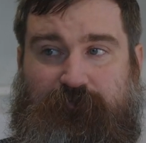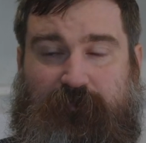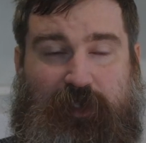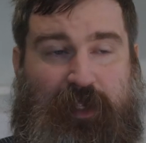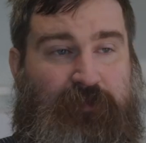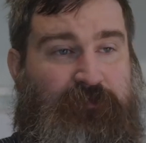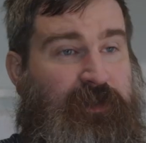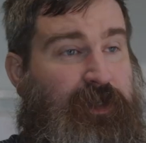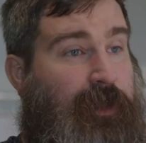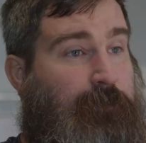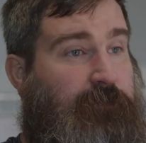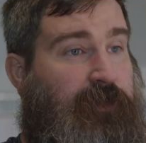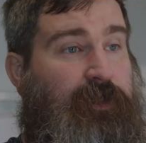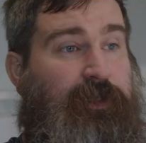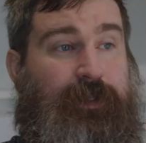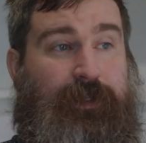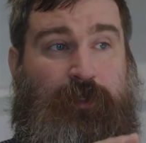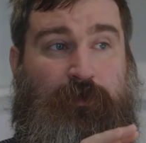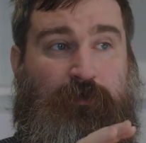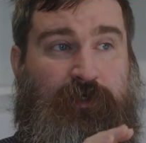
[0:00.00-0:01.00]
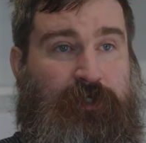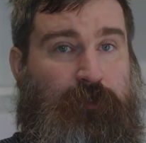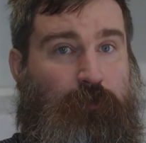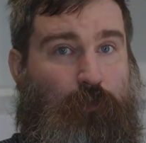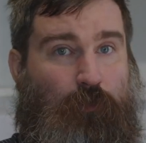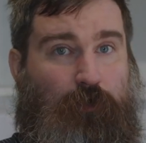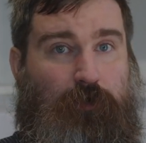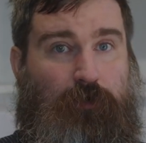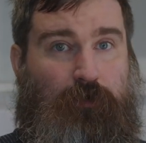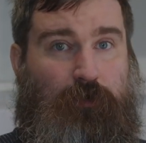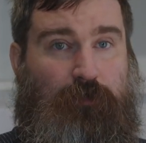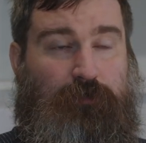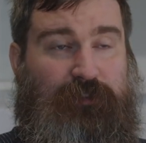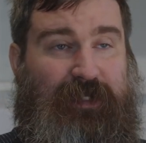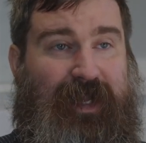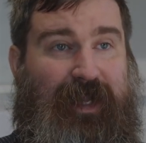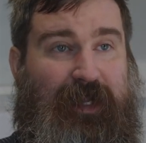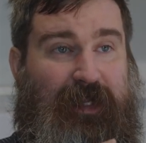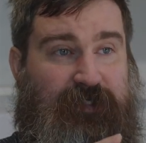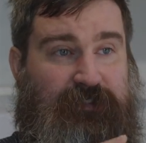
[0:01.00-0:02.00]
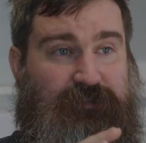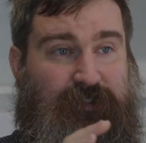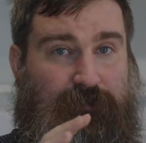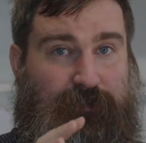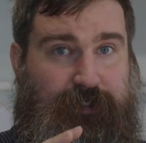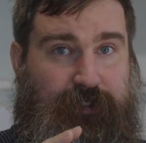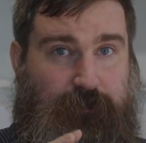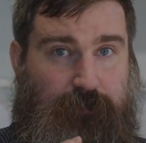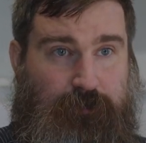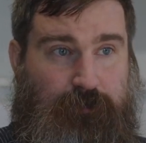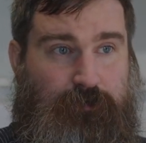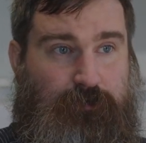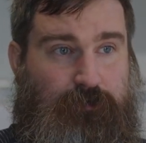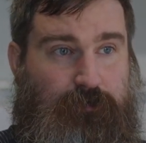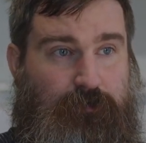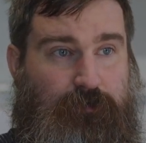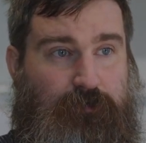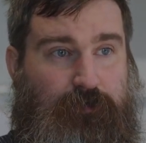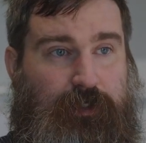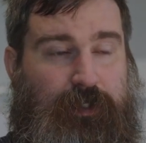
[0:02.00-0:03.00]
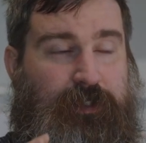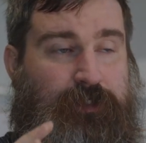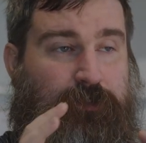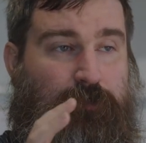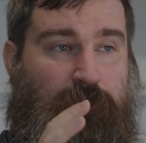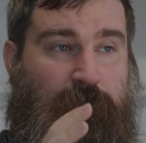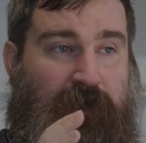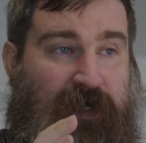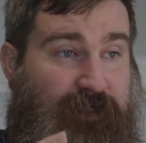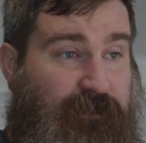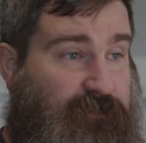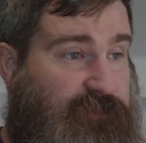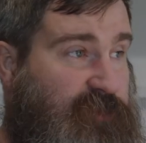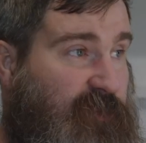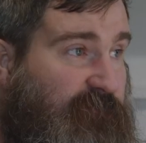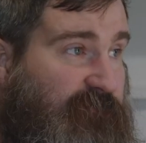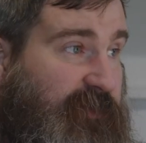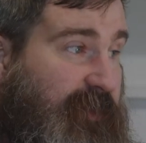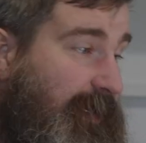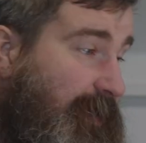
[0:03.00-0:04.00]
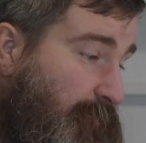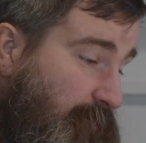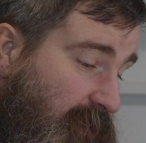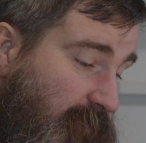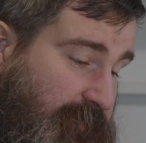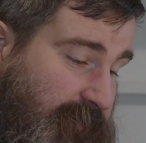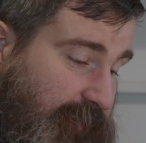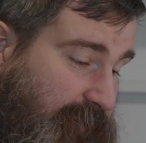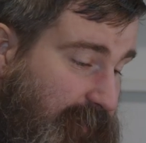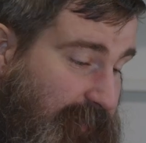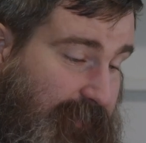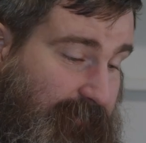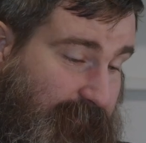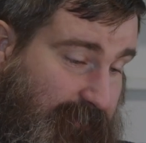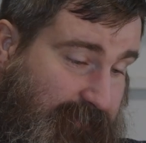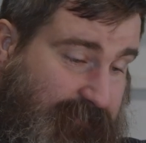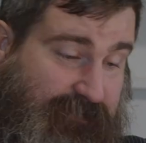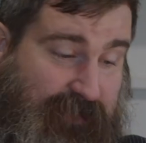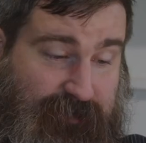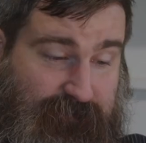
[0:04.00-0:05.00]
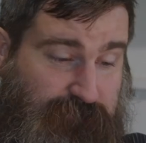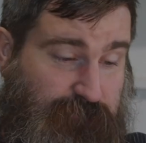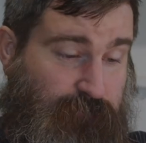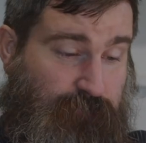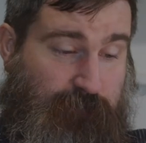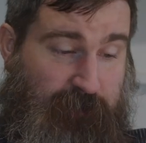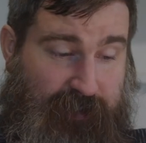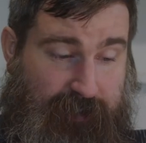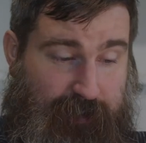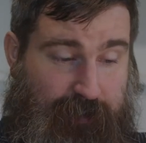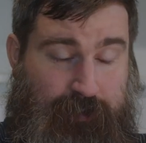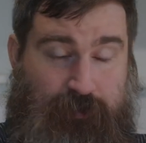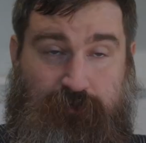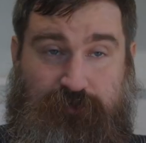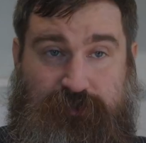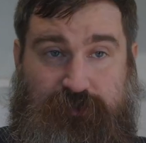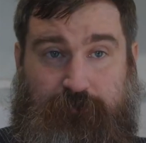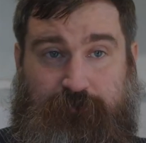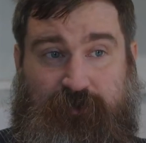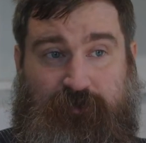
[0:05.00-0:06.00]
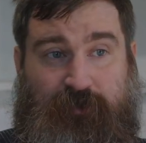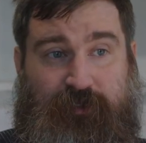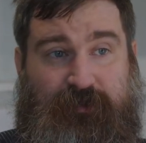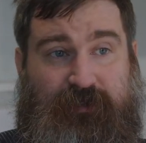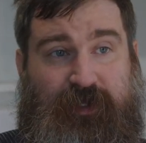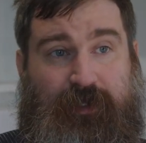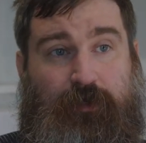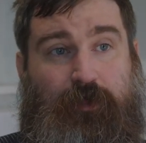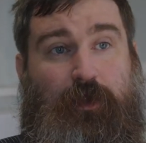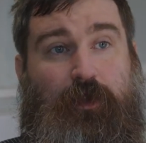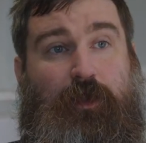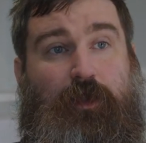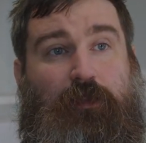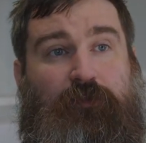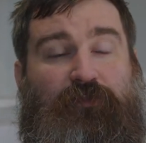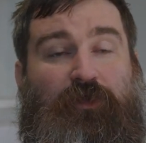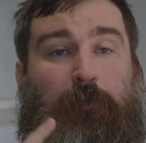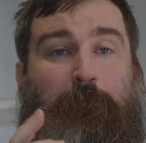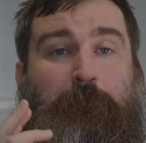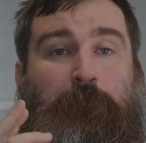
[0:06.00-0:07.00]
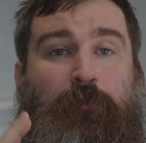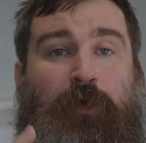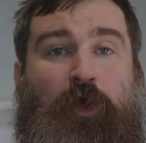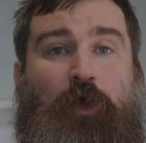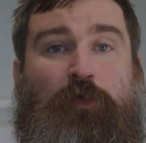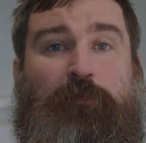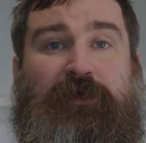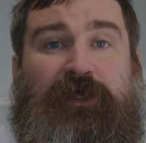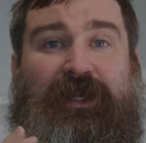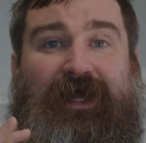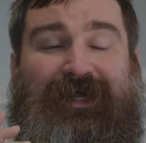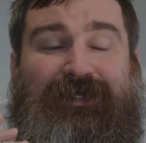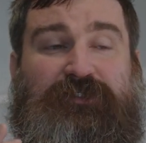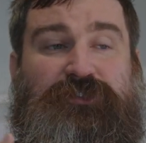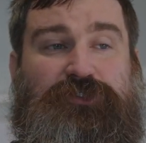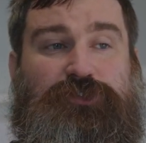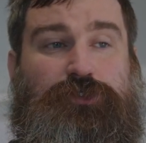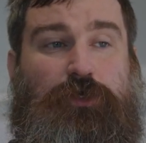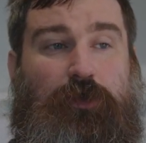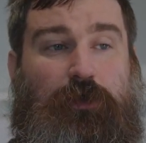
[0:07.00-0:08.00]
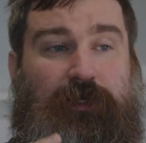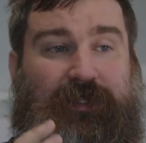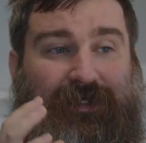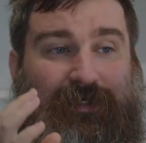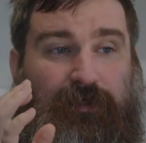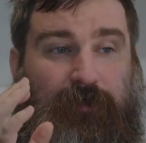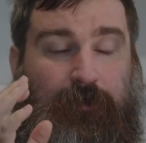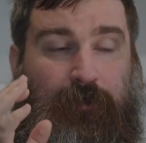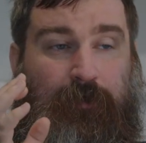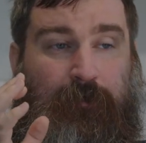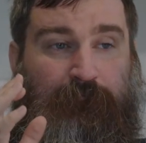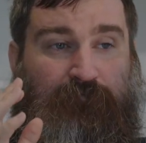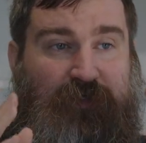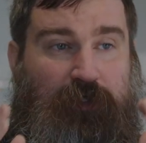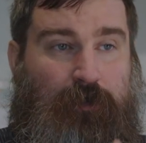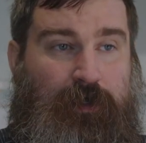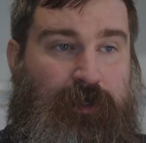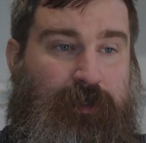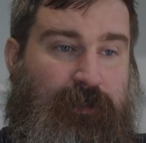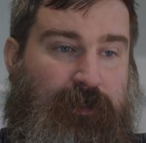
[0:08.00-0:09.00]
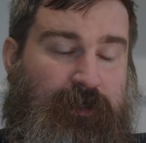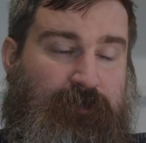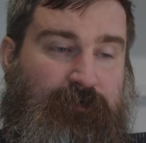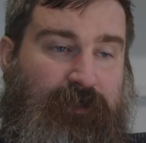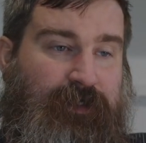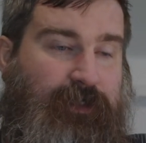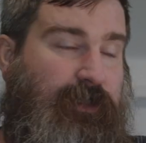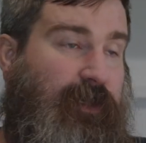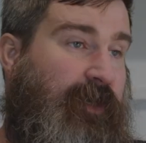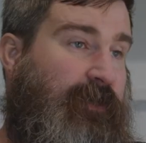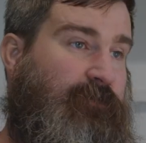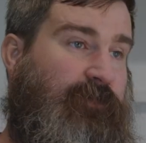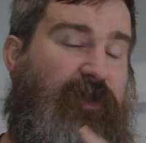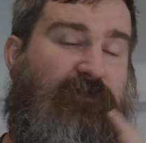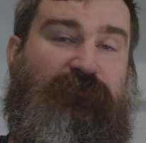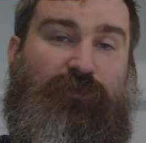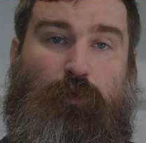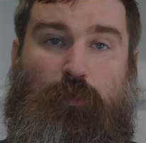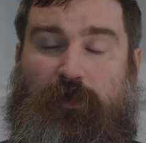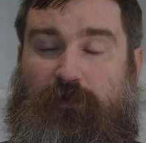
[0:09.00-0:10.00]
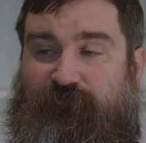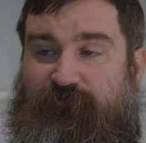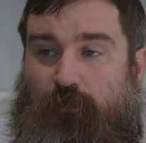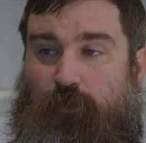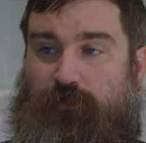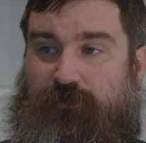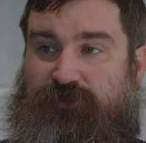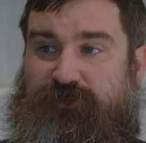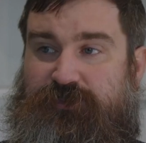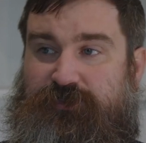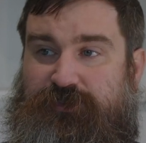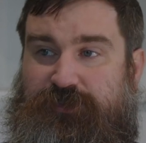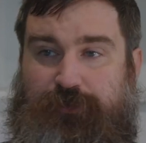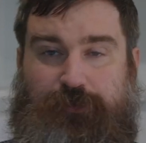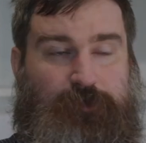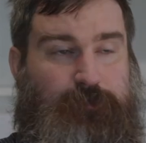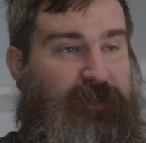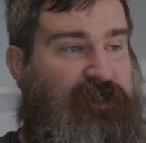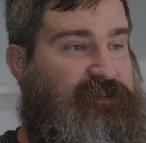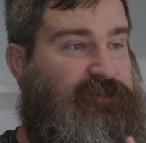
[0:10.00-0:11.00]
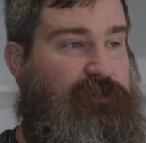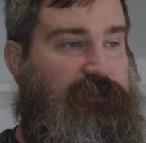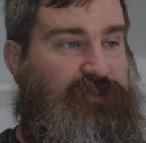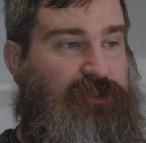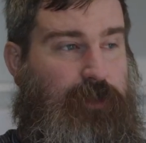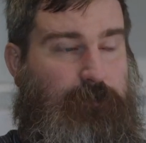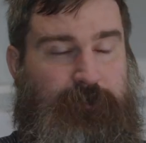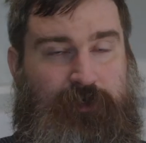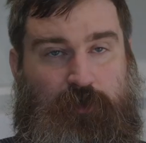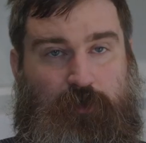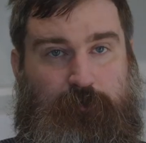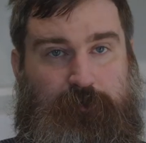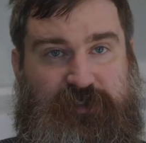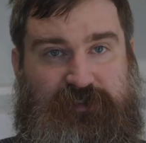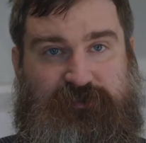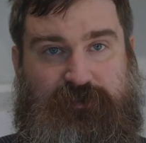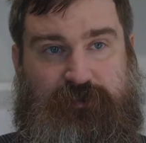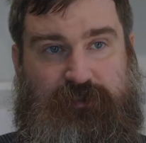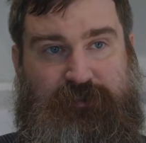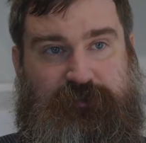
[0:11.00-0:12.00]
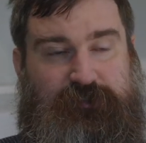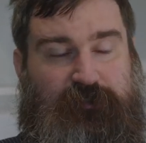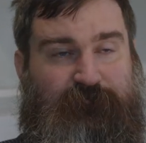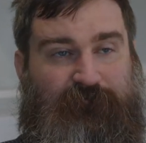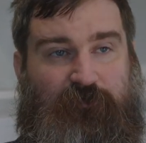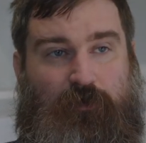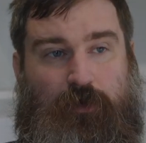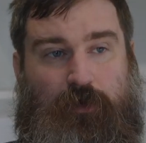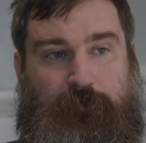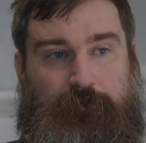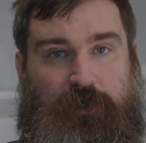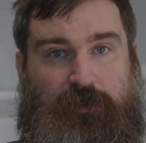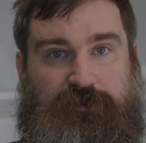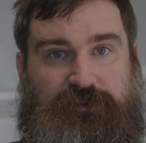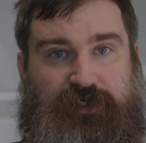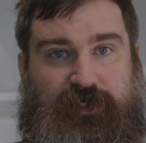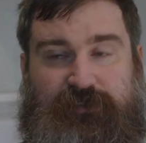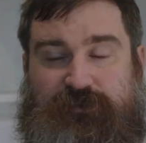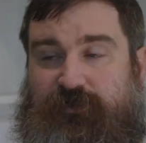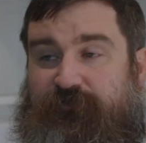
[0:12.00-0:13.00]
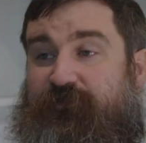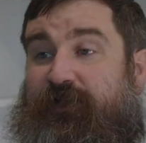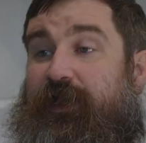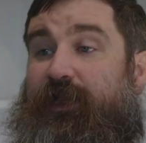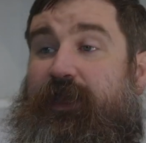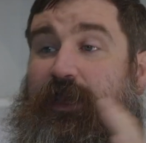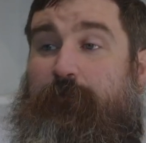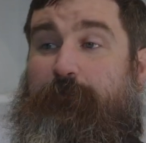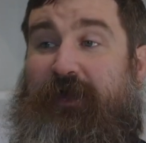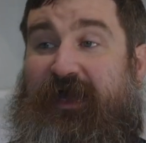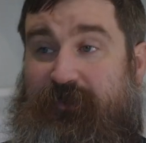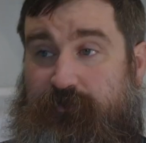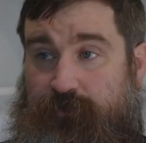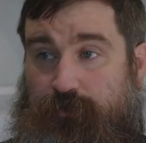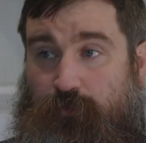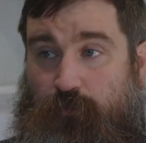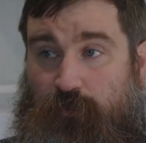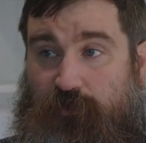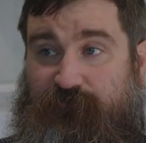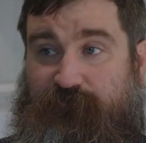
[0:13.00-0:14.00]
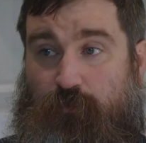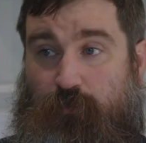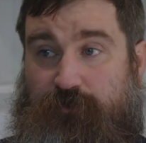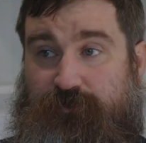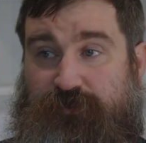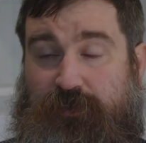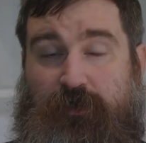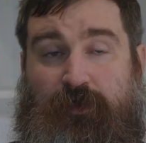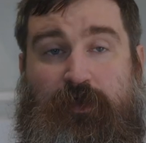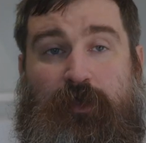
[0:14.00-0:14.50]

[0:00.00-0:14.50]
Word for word: and then I'm going to enter into the world as a leader, and you remind yourself of that. I probably need to get like that dude in my hand or something like that. The moment I started, I left the workforce to basically start my own business and farm and all this kind of stuff. And then I came back to the workforce.